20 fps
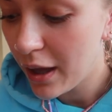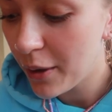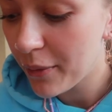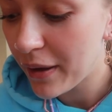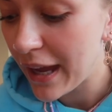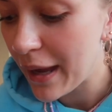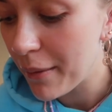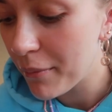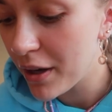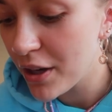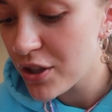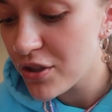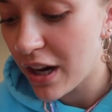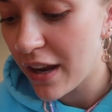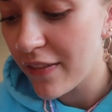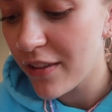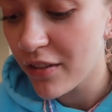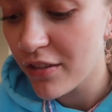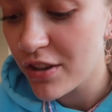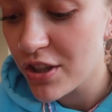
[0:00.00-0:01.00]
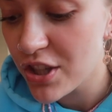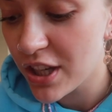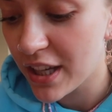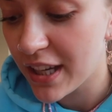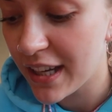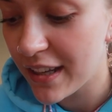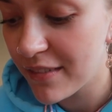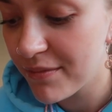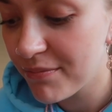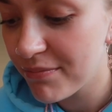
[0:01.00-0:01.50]
Okay, I'm gonna try the orange
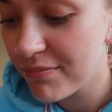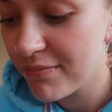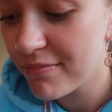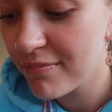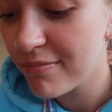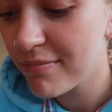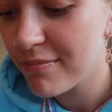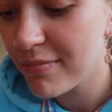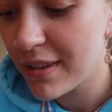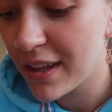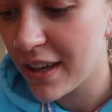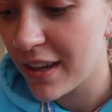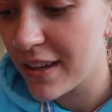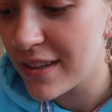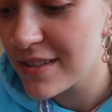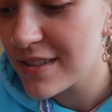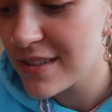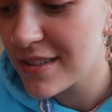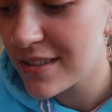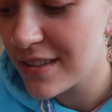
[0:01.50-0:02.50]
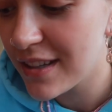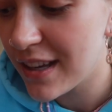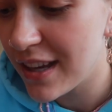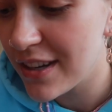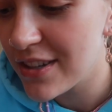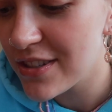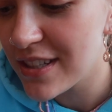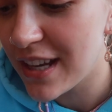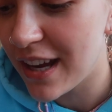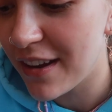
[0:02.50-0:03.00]
chicken because
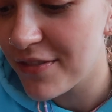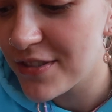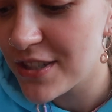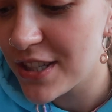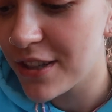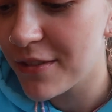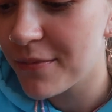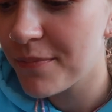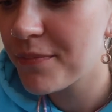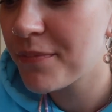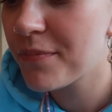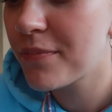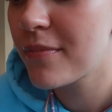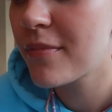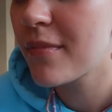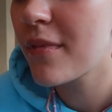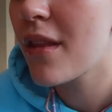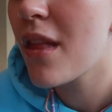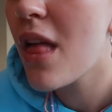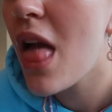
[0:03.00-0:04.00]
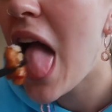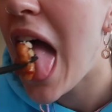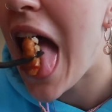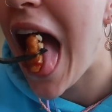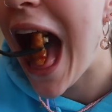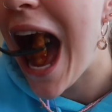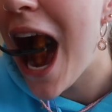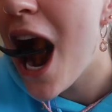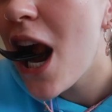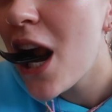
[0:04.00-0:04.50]
I just have to. The honey
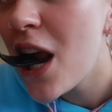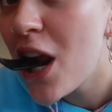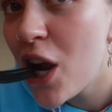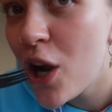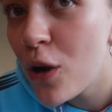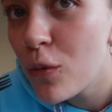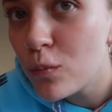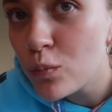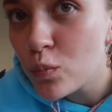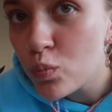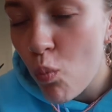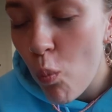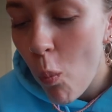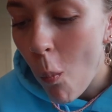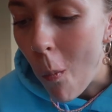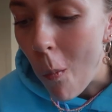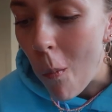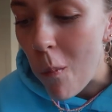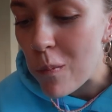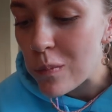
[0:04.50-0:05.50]
sesame is really nice, by the way.